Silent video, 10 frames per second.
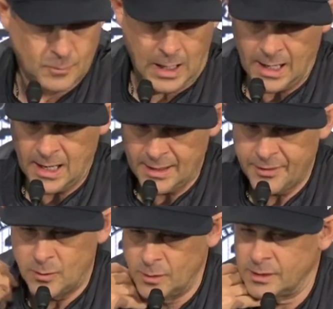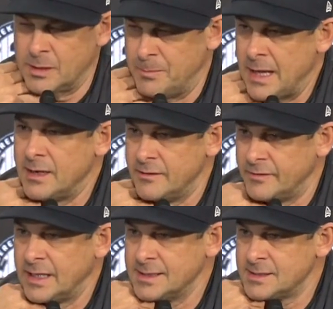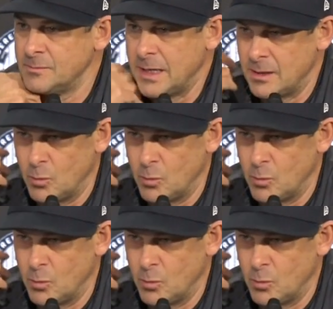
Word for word: I, I, thought we were competitive against him, made him